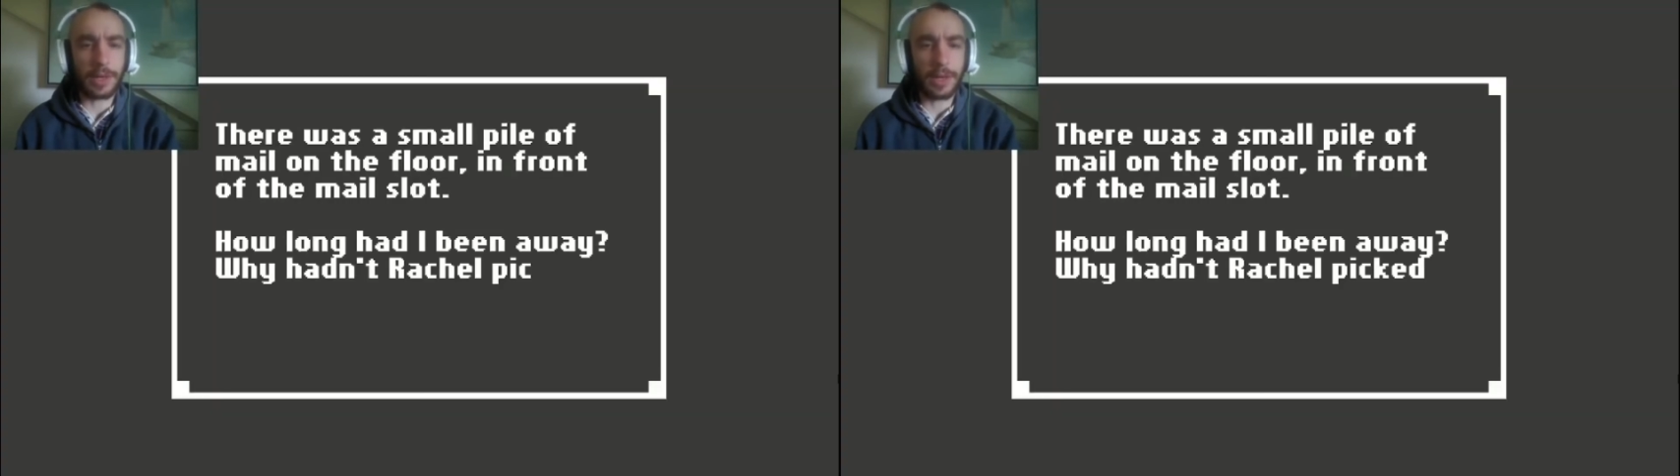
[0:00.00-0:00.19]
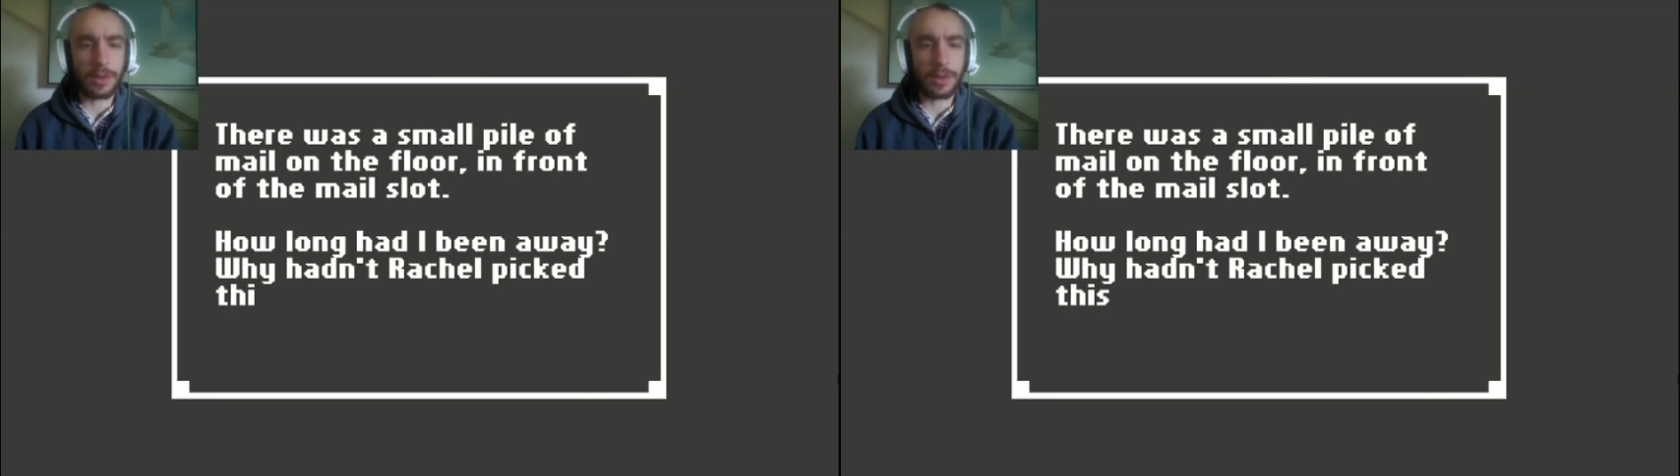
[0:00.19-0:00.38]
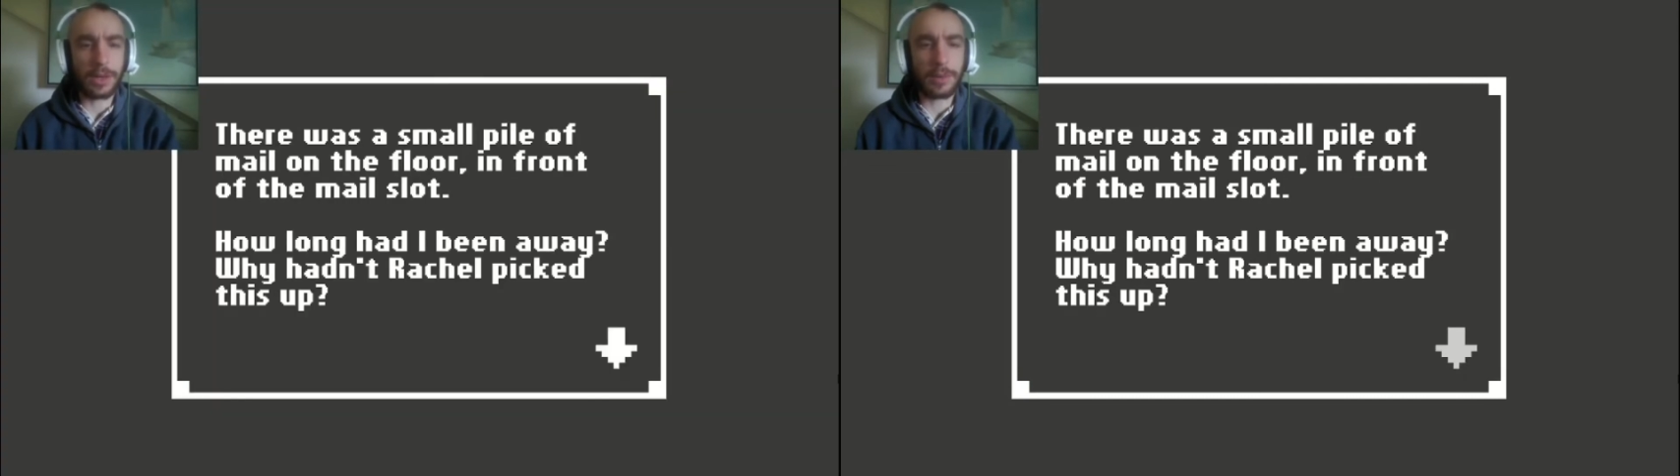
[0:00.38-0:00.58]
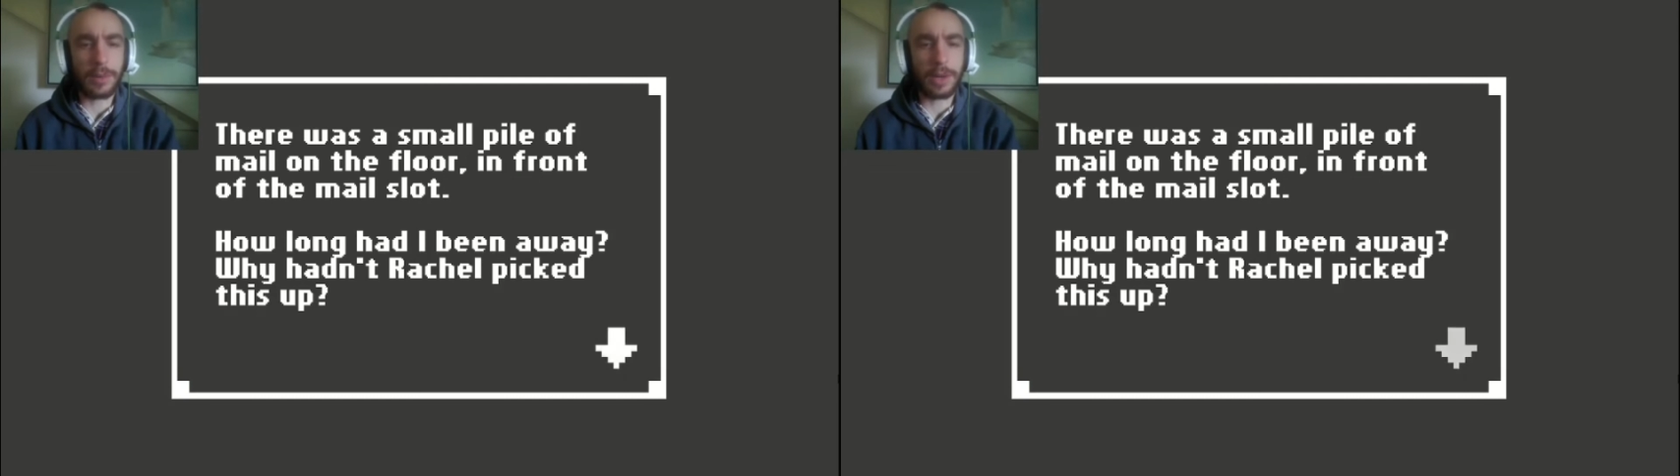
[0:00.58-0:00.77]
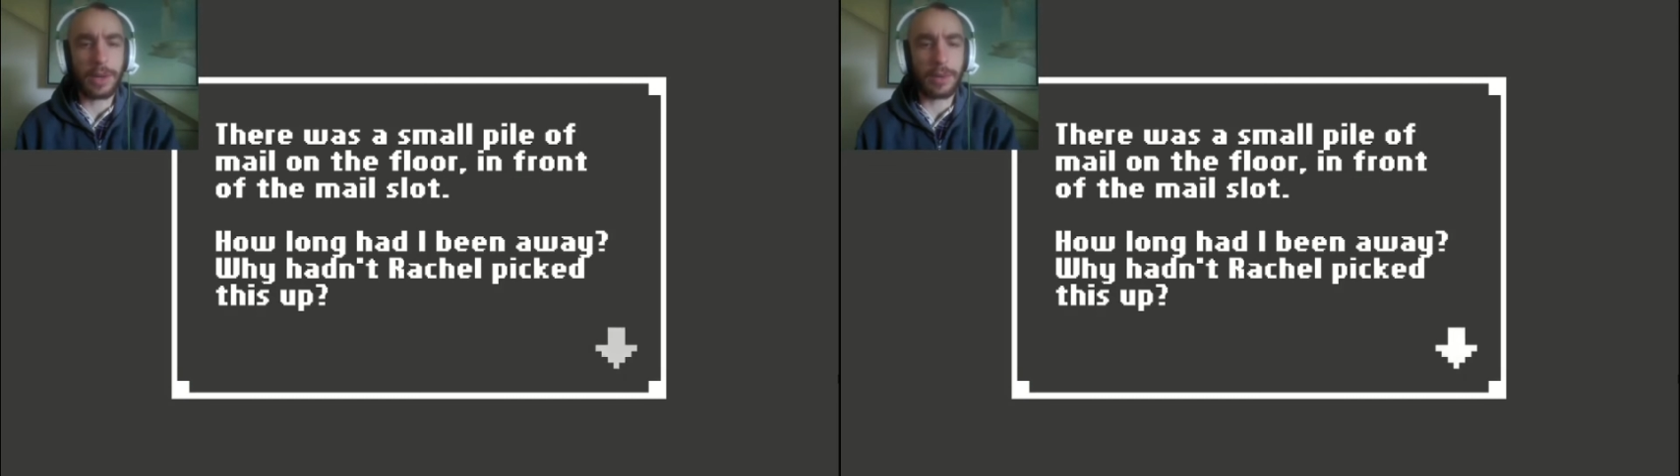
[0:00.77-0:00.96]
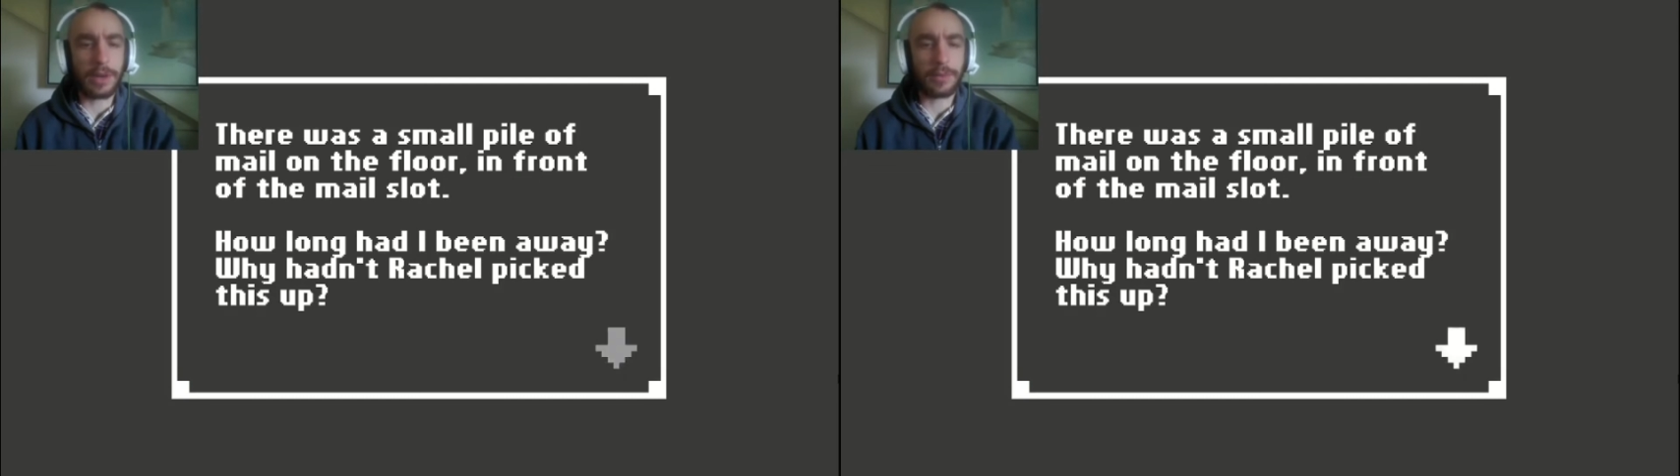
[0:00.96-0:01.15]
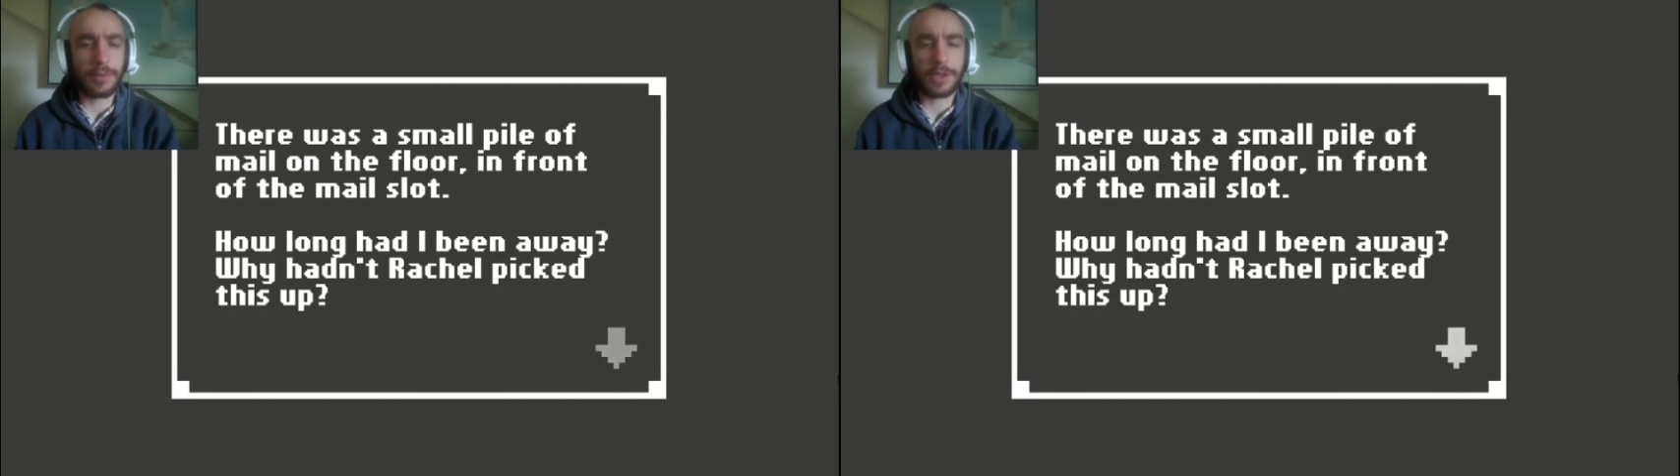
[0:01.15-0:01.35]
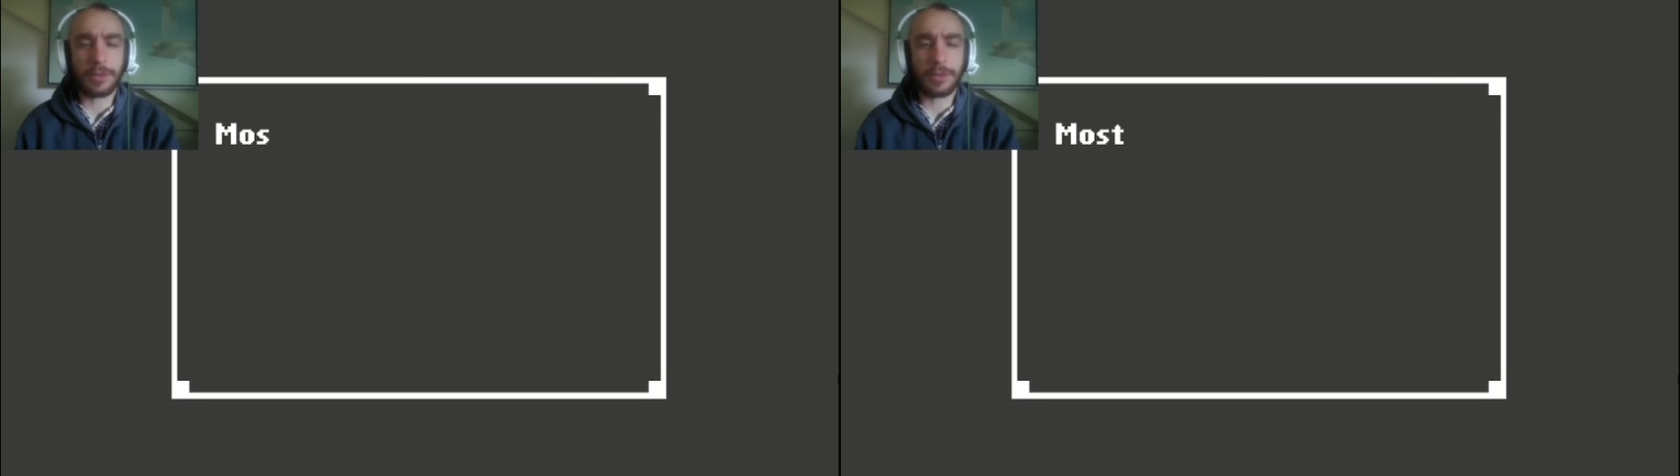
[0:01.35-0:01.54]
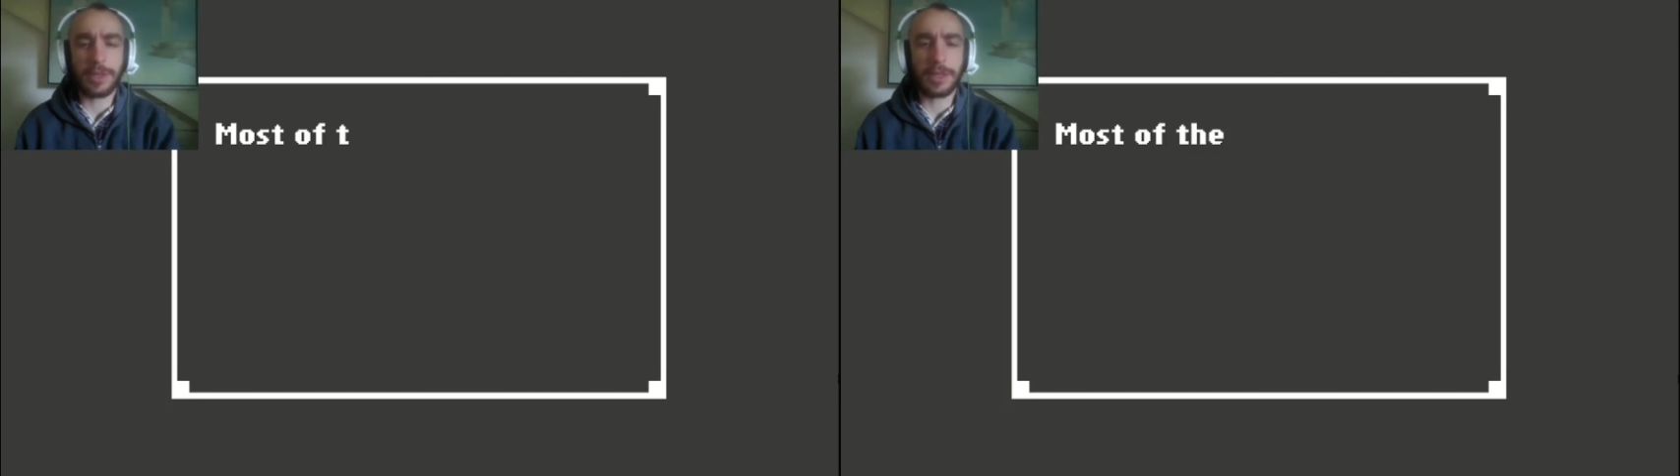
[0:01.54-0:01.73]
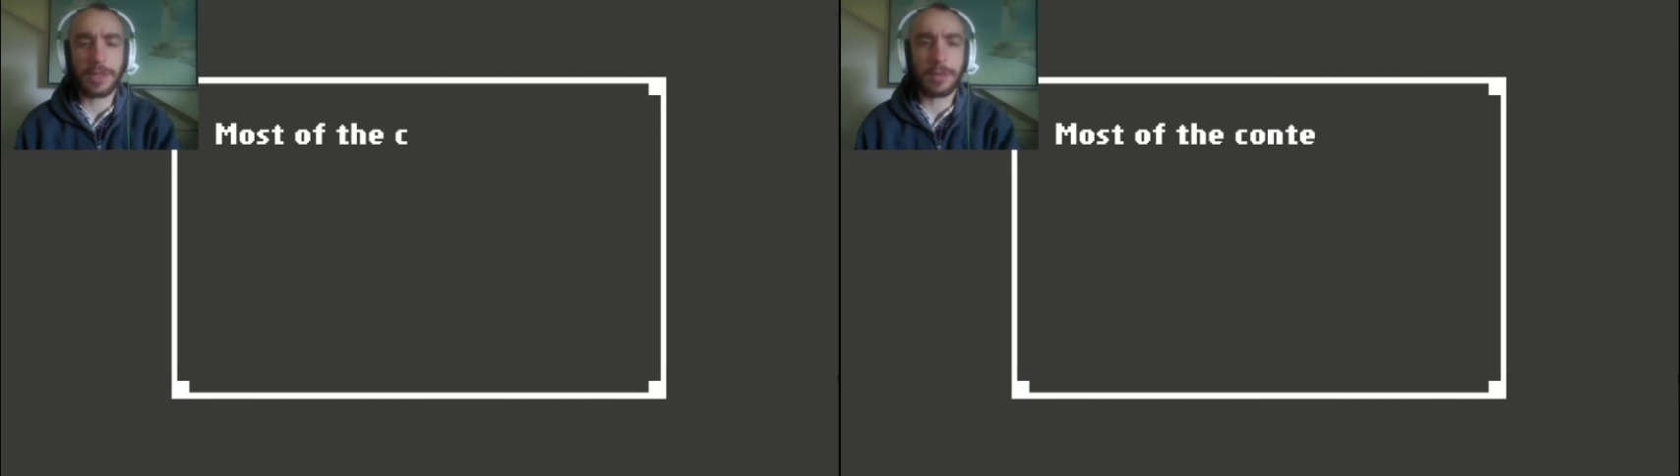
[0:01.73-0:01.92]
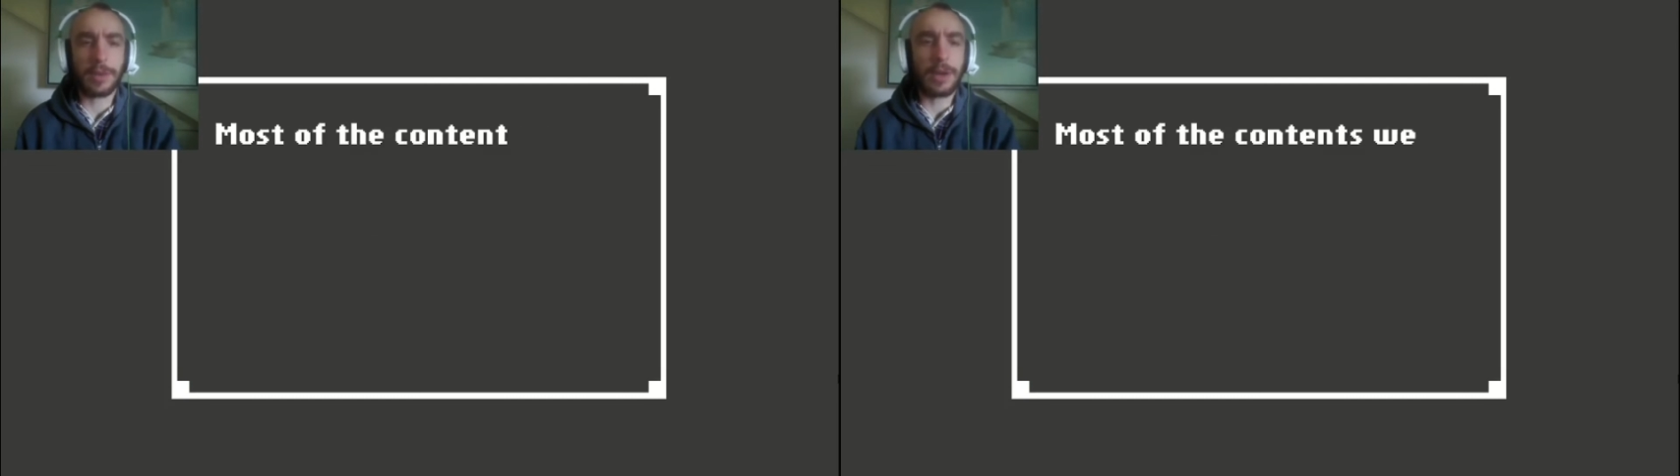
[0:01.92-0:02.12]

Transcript: How long had I been away? Why hadn't Rachel picked it up?